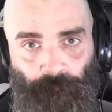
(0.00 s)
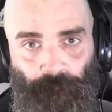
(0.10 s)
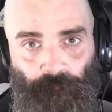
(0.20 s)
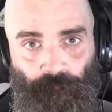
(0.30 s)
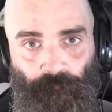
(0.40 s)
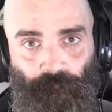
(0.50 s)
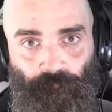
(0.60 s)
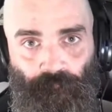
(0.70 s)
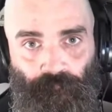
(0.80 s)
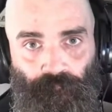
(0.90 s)

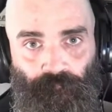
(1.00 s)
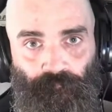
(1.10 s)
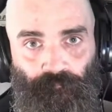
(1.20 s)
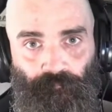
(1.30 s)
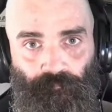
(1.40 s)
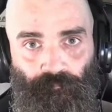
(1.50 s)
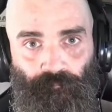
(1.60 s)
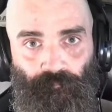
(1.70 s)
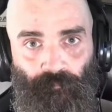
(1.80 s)
No one is speaking in this clip.